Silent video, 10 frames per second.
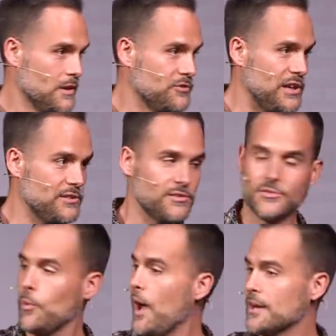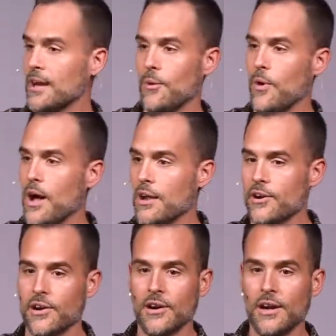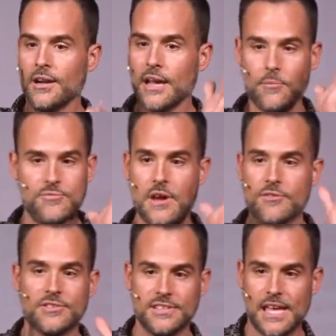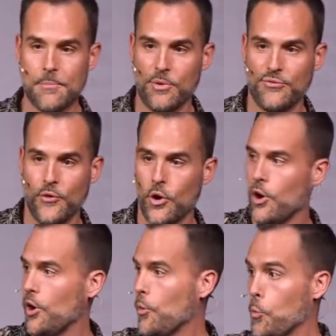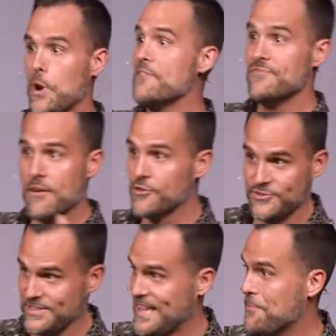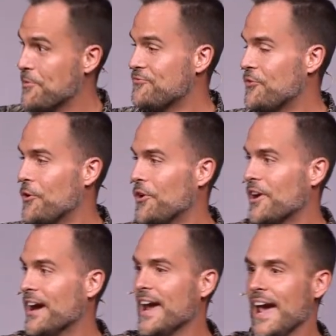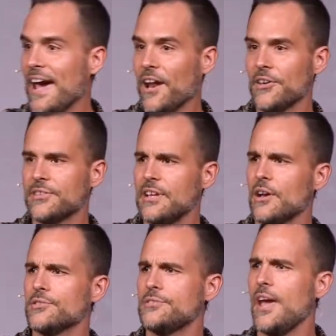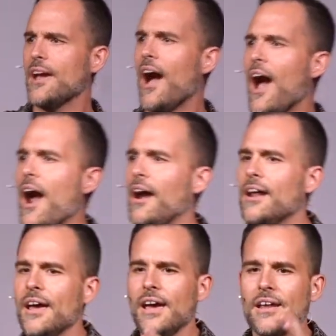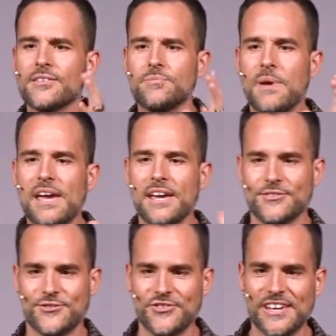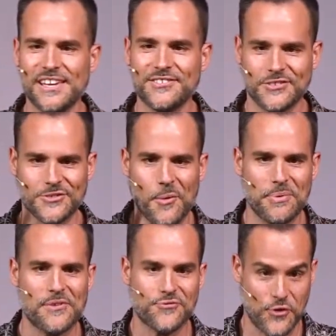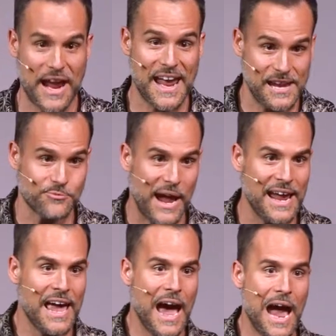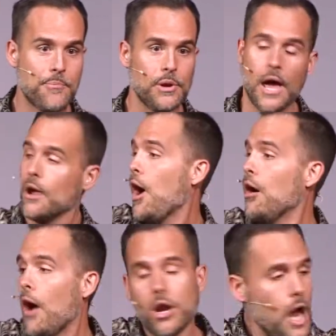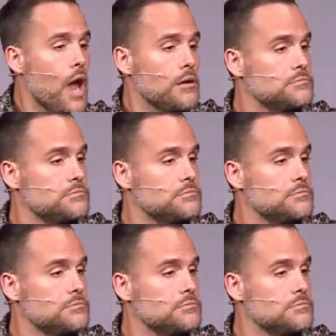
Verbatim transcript: Jesus is walking on water, like I've never seen that before. We've never seen that before. And all of a sudden he goes, Take heart, it is me, it's Jesus, don't be afraid, right? I'd be like, Oh, okay.